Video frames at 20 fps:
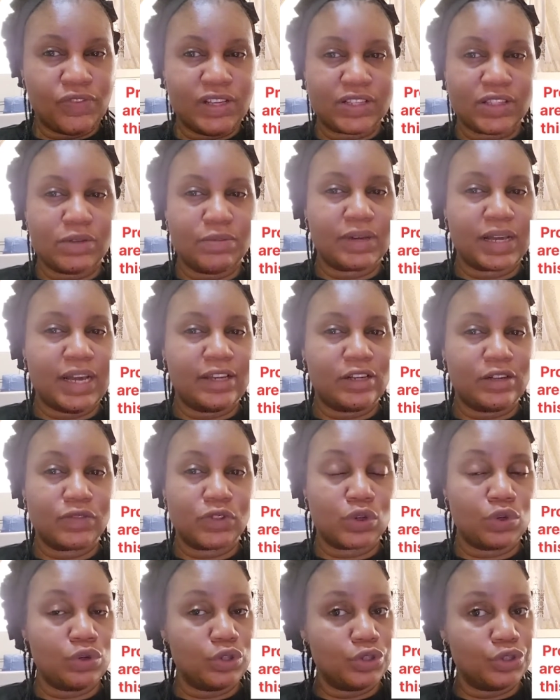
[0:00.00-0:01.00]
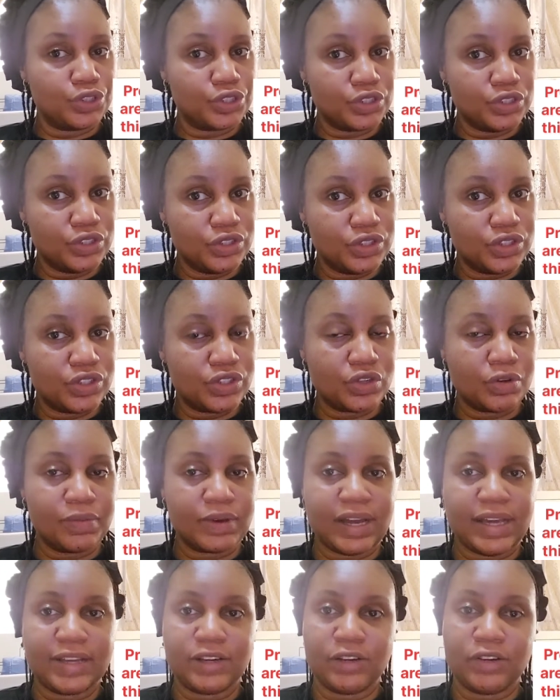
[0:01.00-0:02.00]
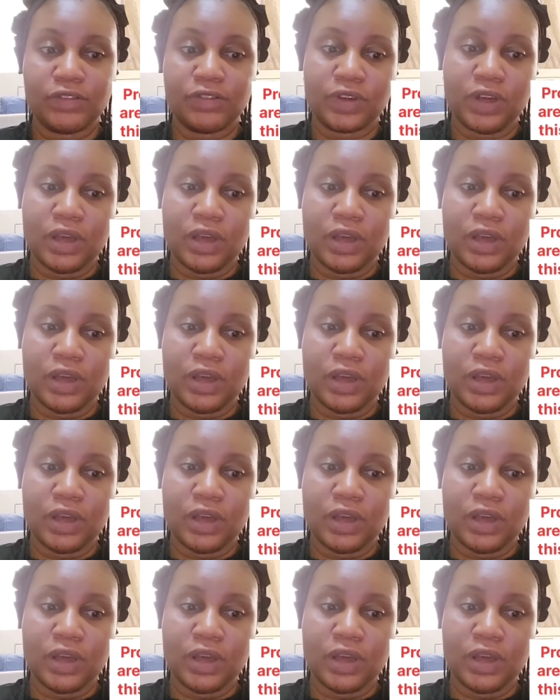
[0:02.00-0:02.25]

some kind of solutions and some kind of